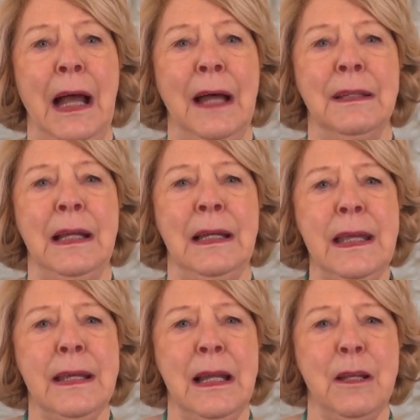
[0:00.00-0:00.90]
and the
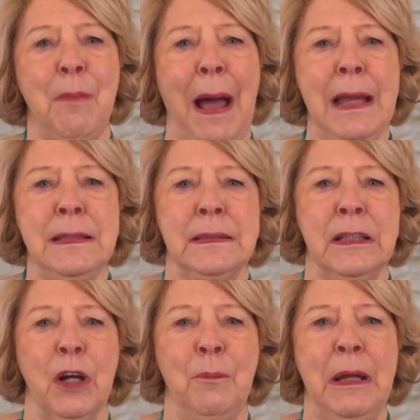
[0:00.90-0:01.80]
legally
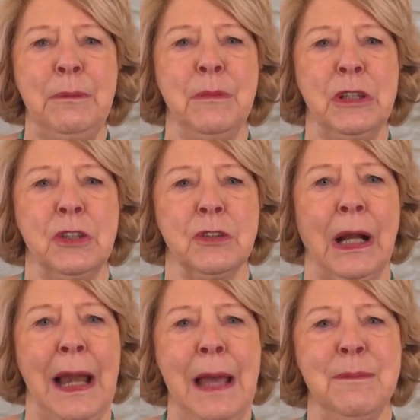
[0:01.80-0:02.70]
binding commitment to
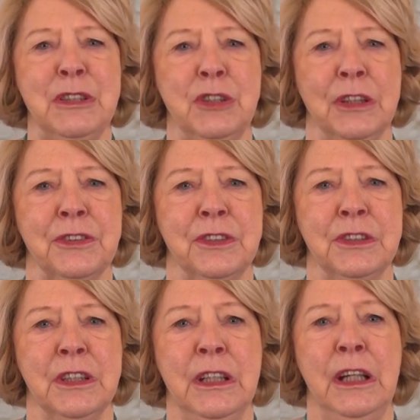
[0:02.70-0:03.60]
climate justice